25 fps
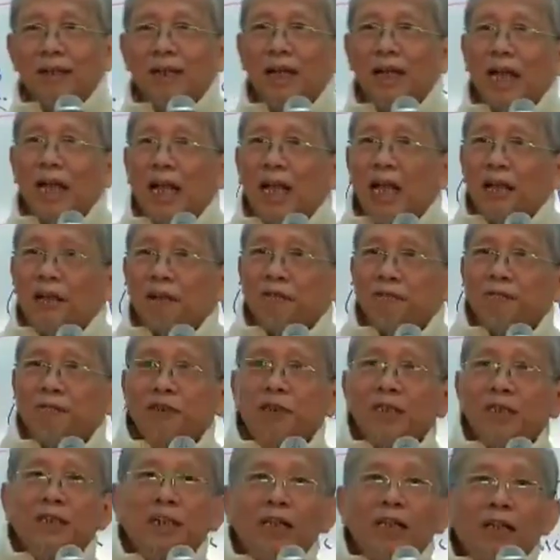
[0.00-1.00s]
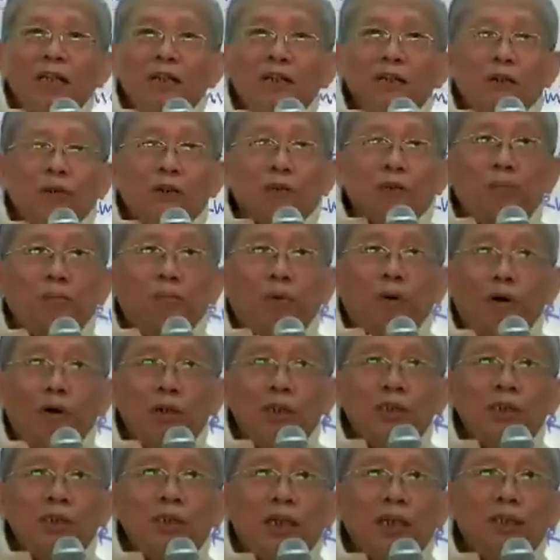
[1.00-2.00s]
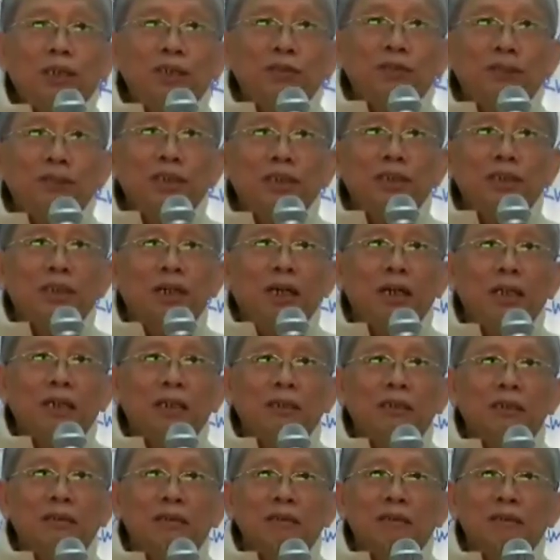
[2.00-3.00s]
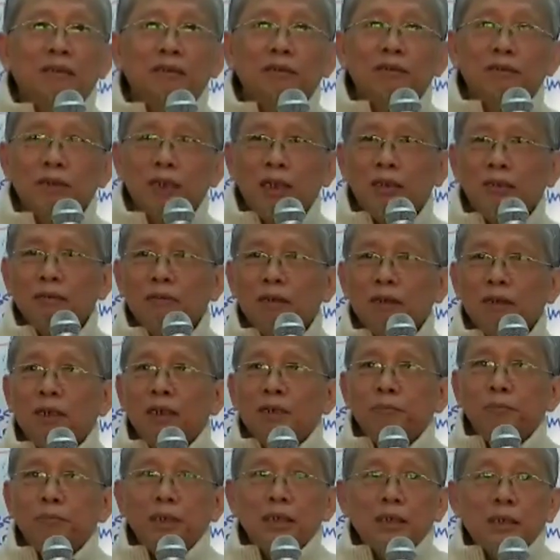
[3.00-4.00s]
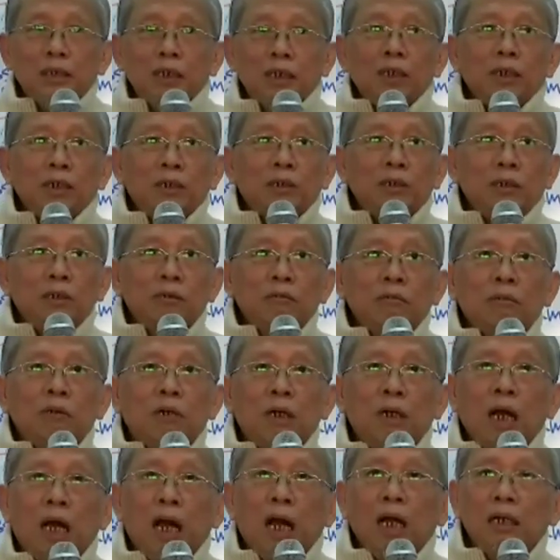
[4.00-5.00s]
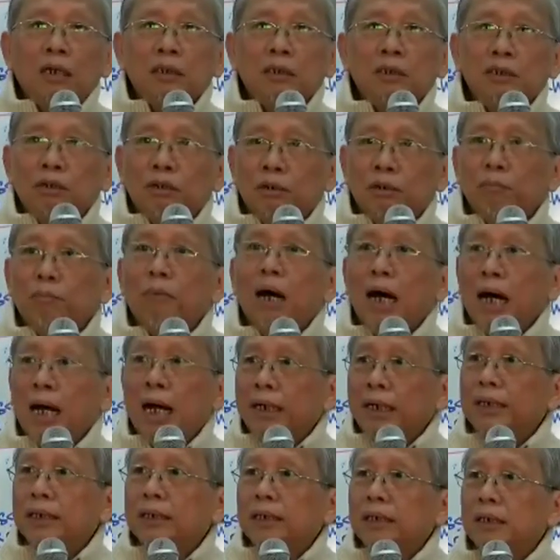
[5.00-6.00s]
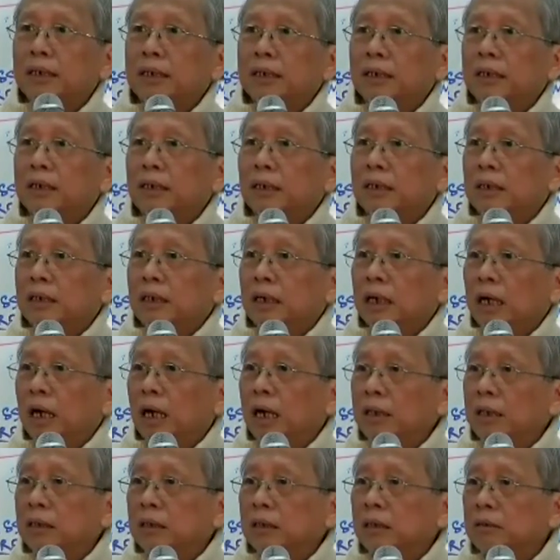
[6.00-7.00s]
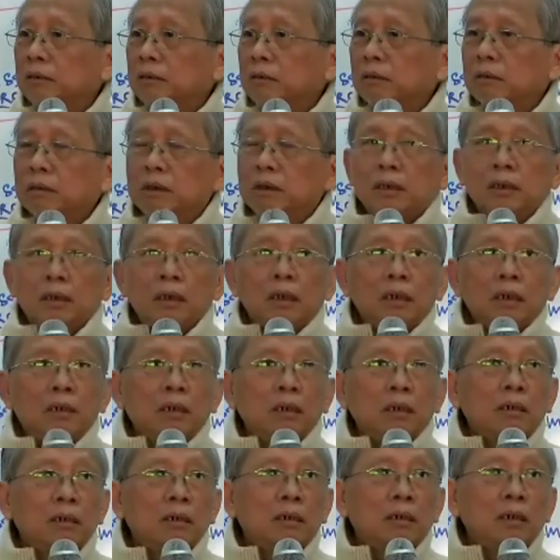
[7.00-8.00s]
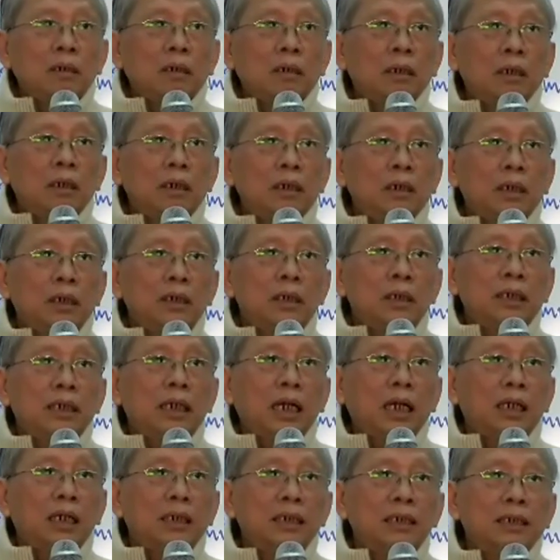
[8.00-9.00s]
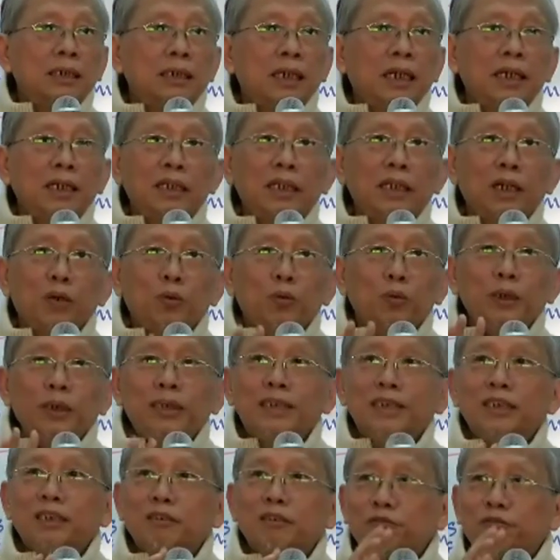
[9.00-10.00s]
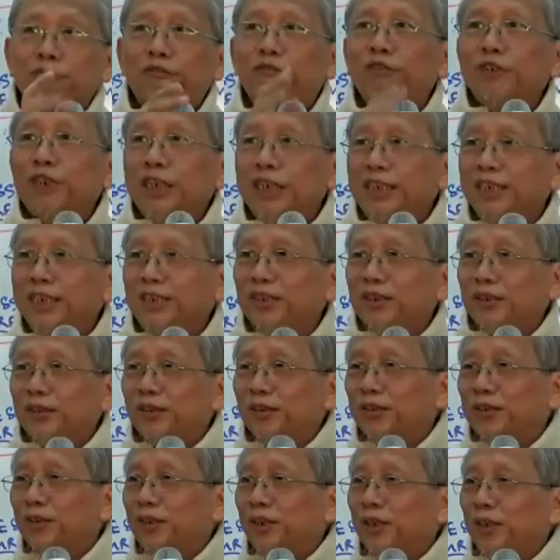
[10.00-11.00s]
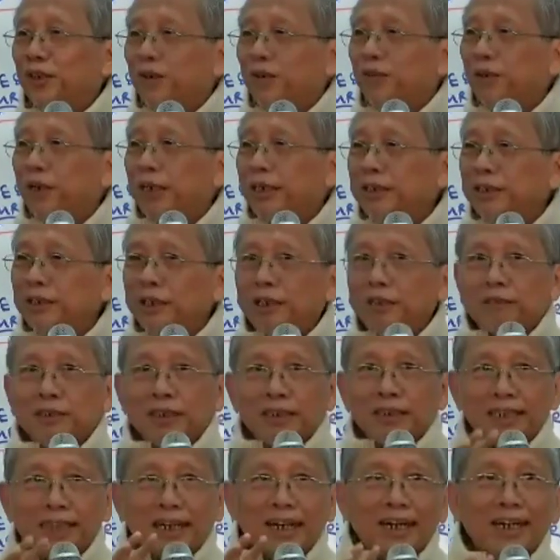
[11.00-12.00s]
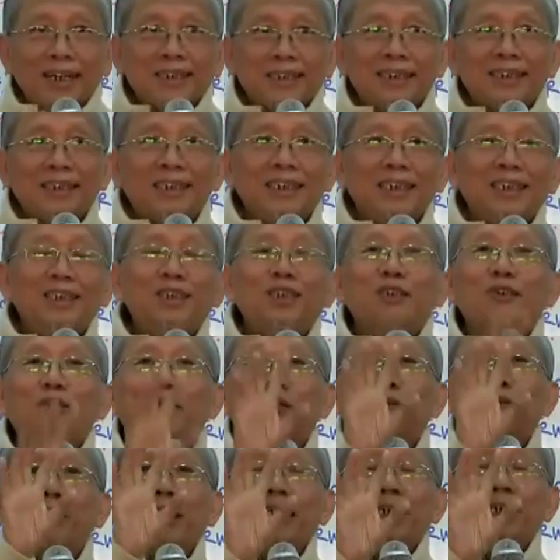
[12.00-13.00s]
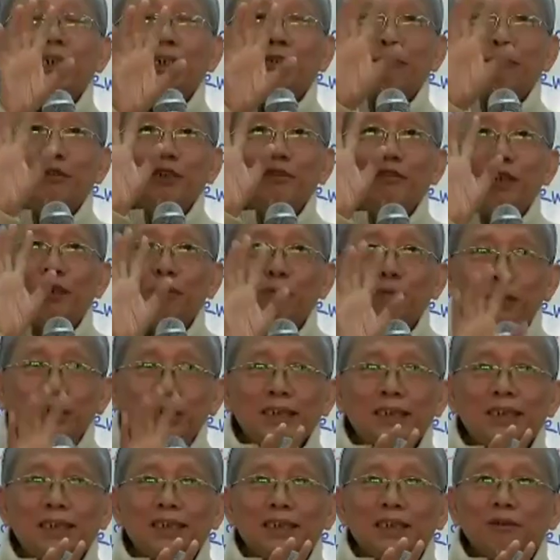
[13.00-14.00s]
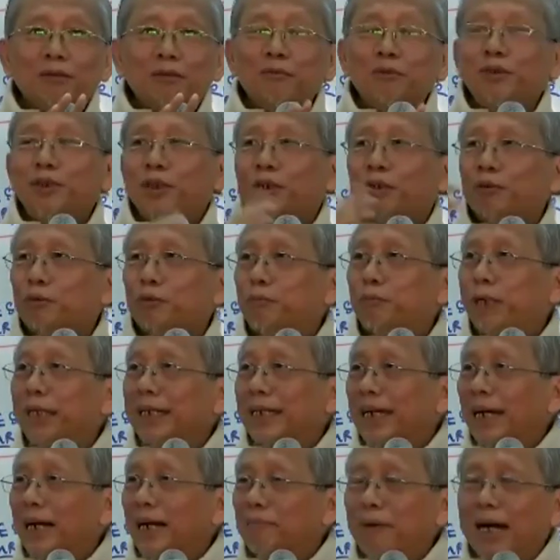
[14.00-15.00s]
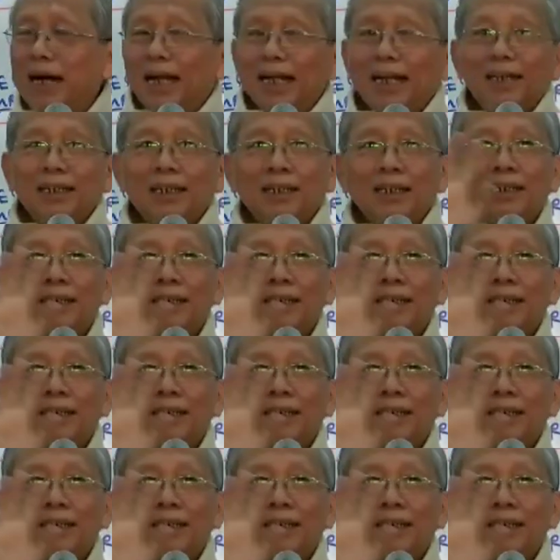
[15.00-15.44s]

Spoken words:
Every day, polish until it shines, so that means you guard your mind until he doesn't understand that wisdom free. When you have the direct seeing, you awaken with the wisdom, the upekkha mind,